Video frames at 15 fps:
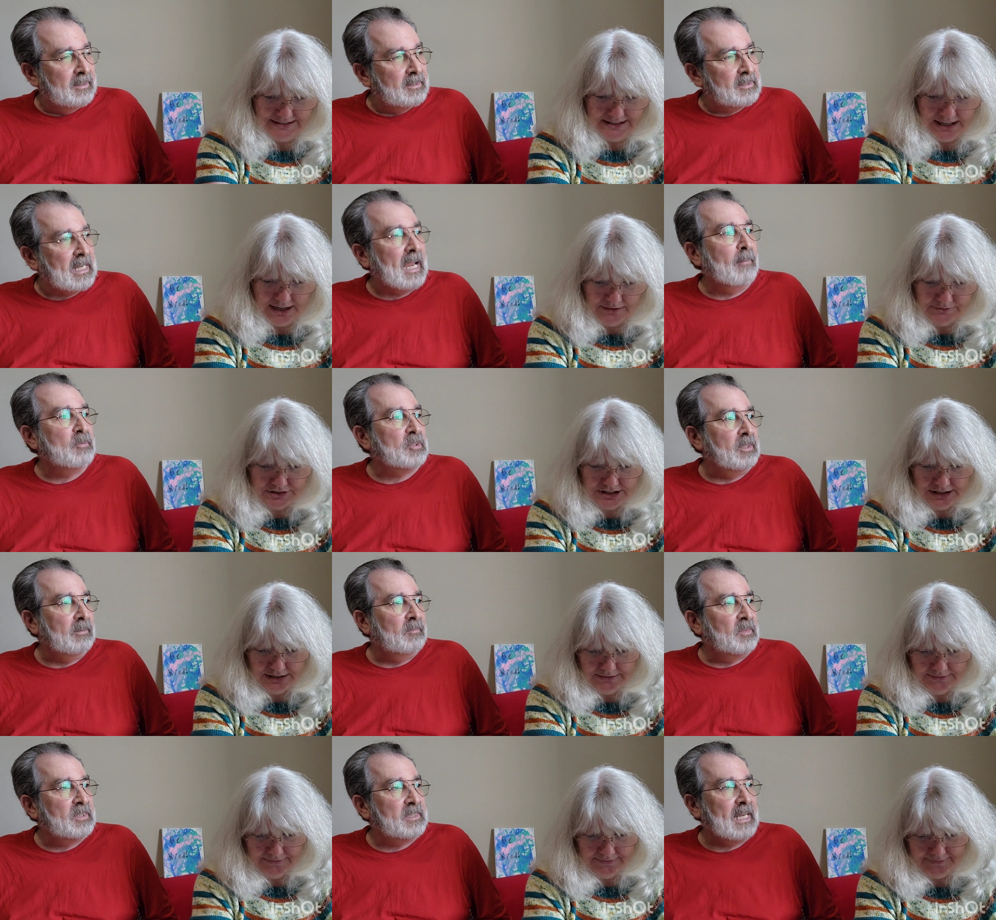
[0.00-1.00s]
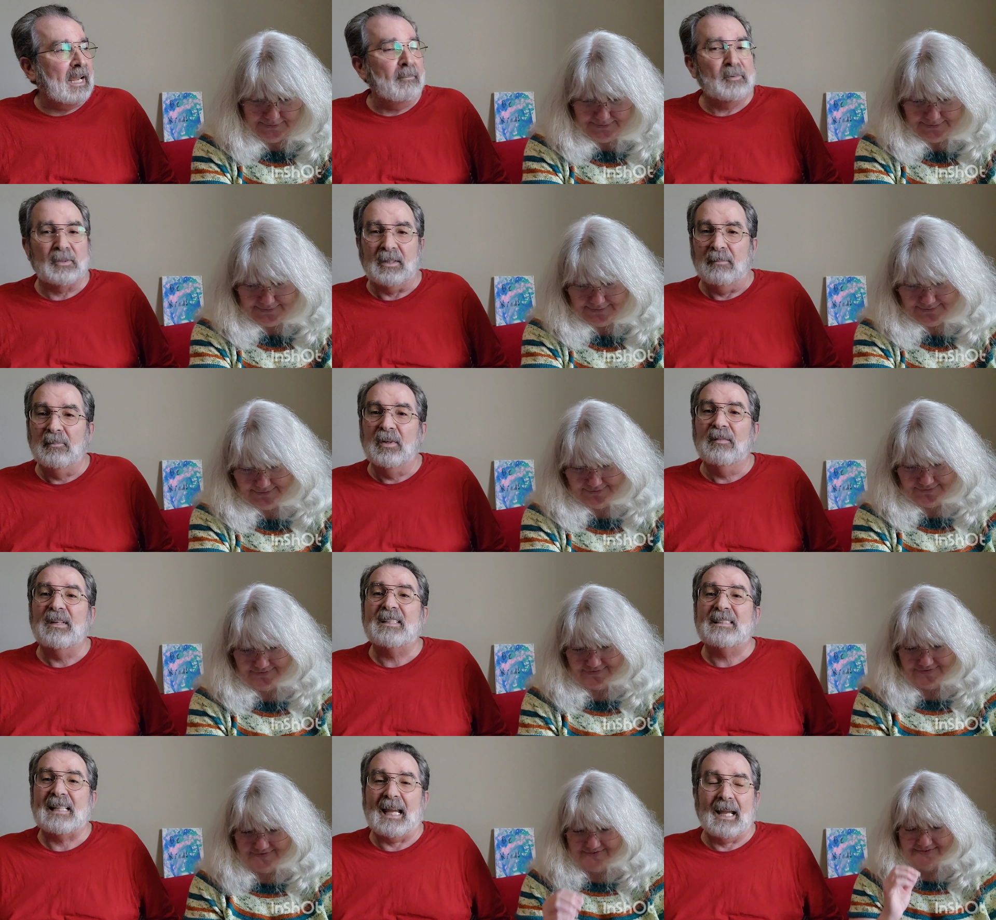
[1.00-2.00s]
Speaker 1: Samson. Samson. Samson. The
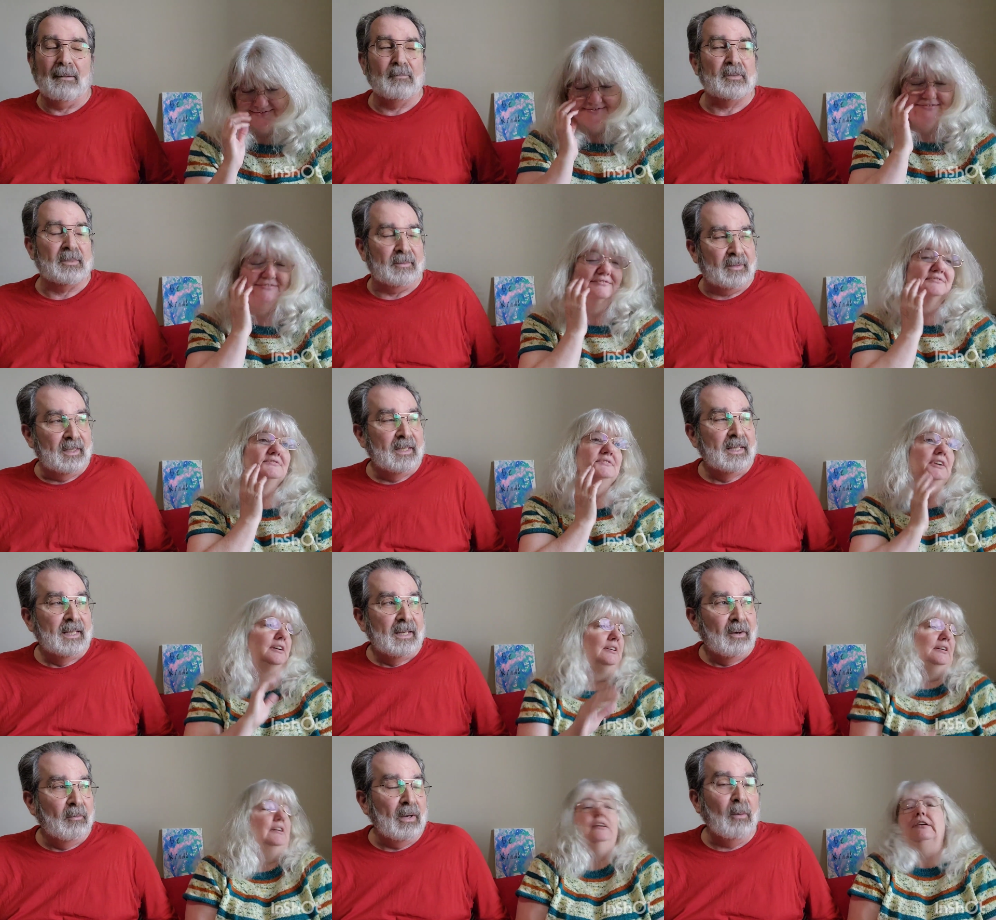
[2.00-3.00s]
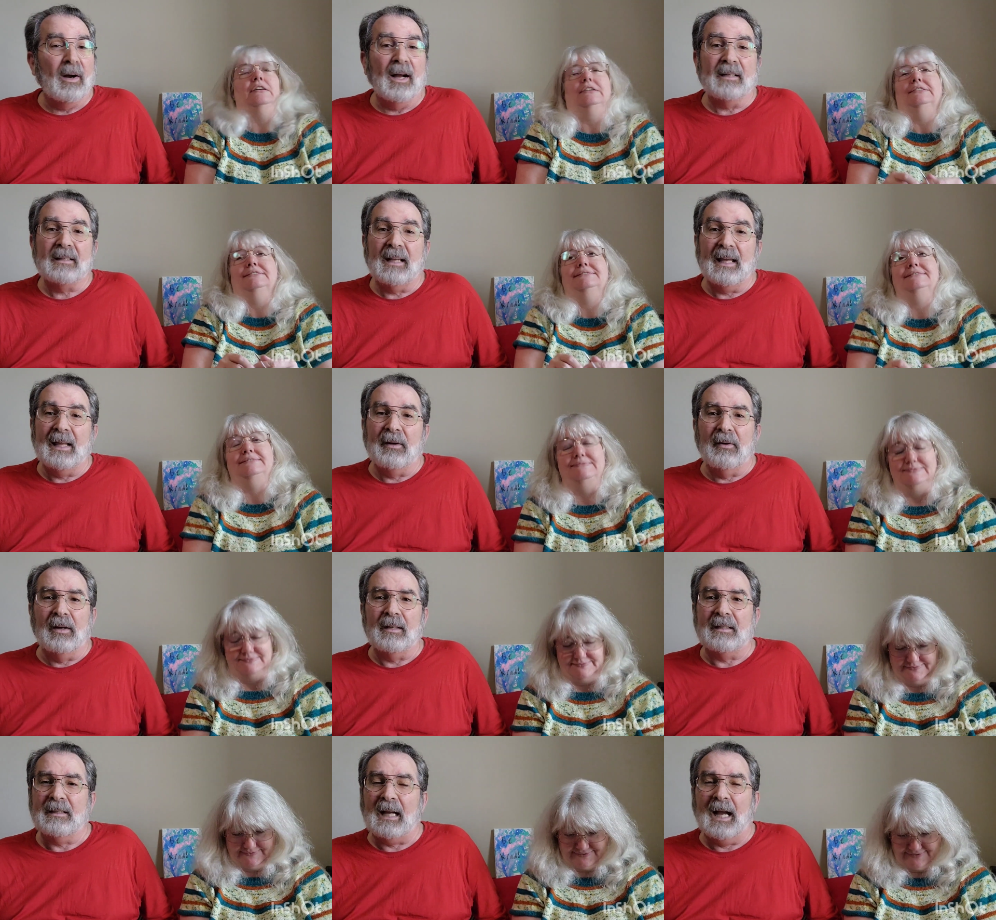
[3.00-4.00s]
movie Samson. Oh. We walked out of there
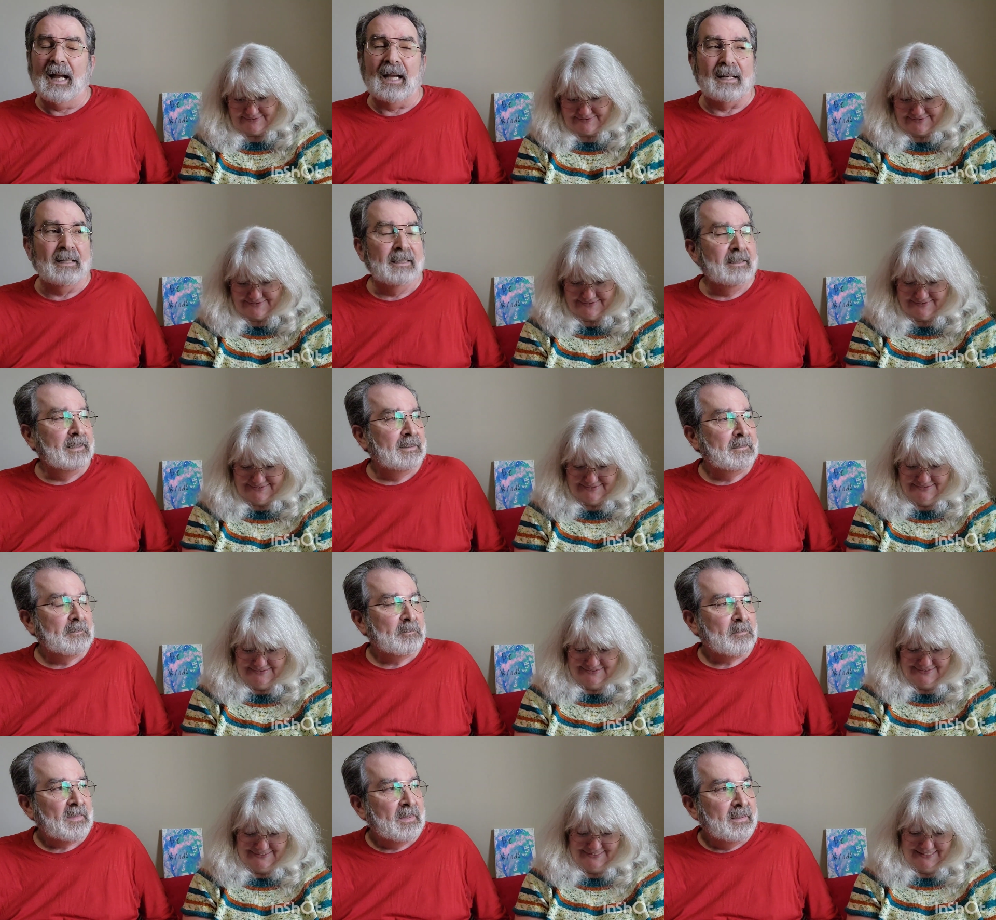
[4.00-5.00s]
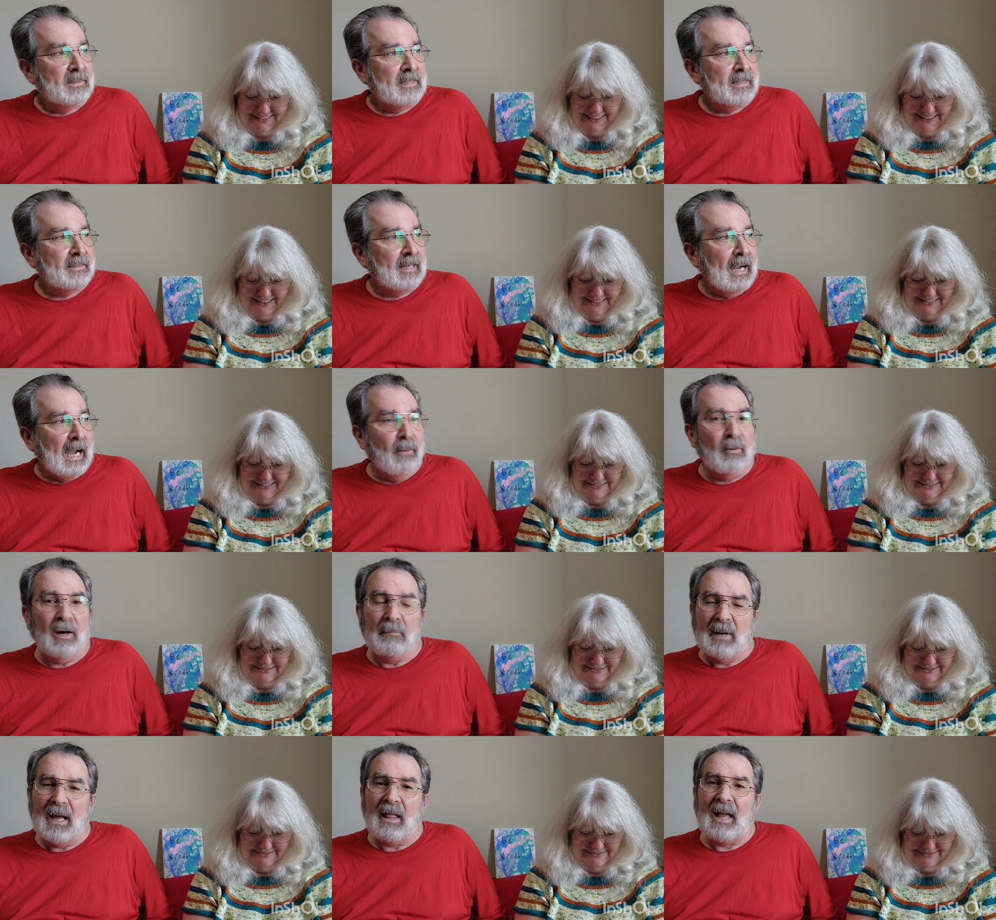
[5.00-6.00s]
going, God, I
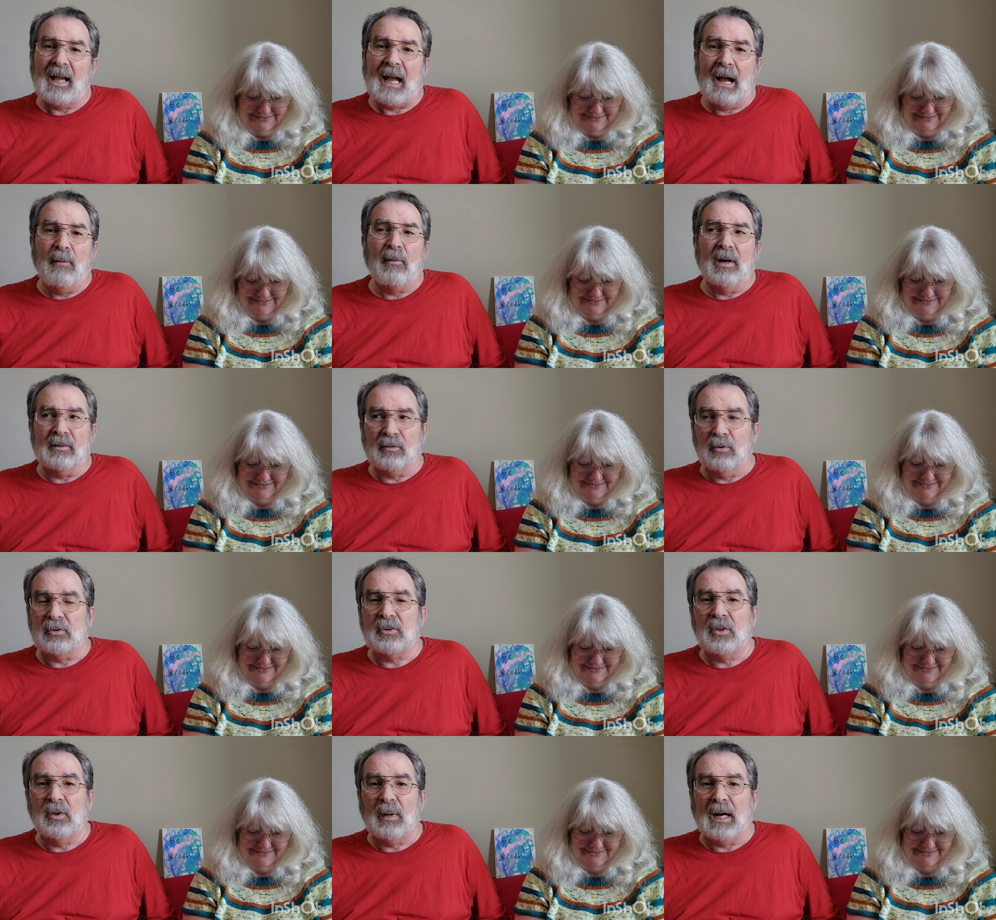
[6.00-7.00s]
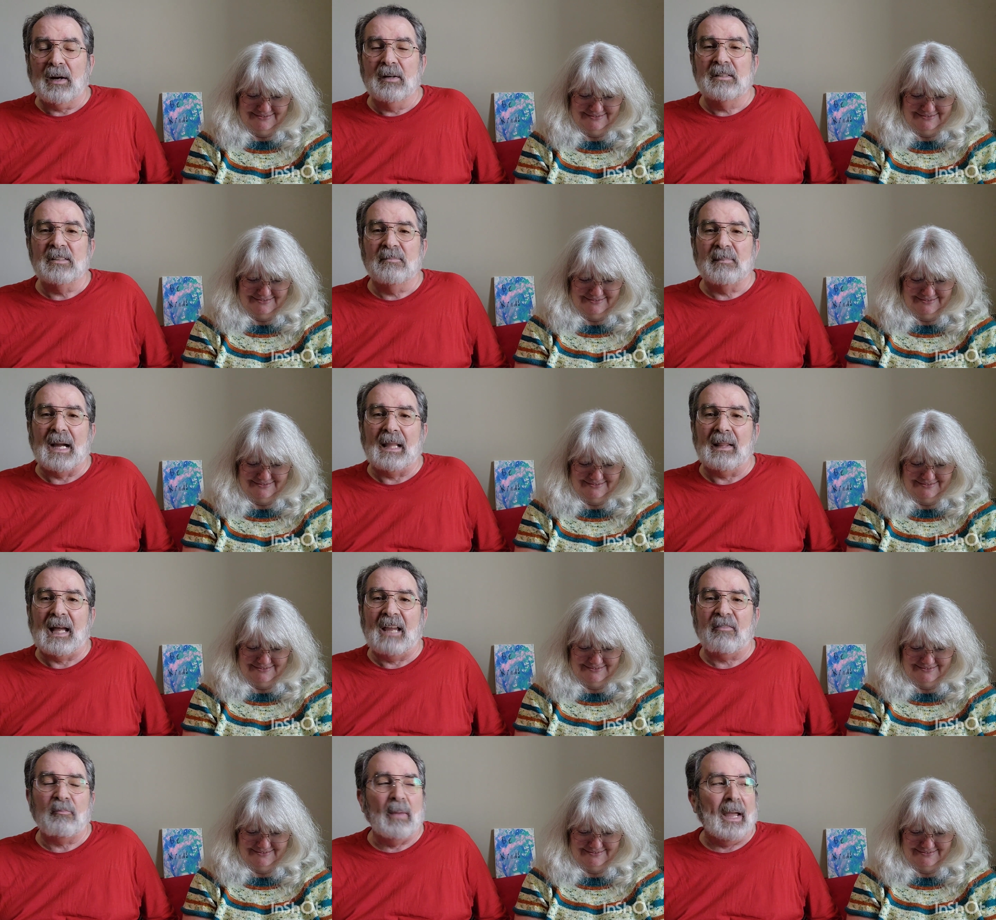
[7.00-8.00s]
want my I want those two hours of my
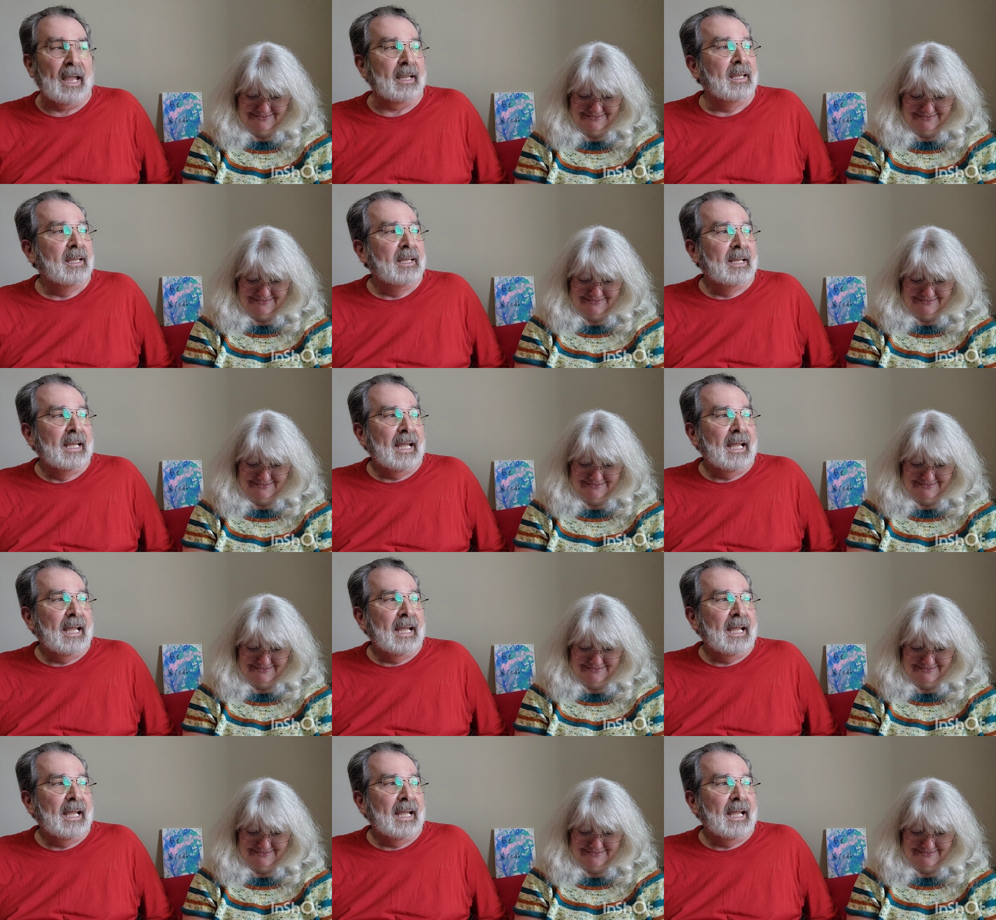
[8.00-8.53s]
life back.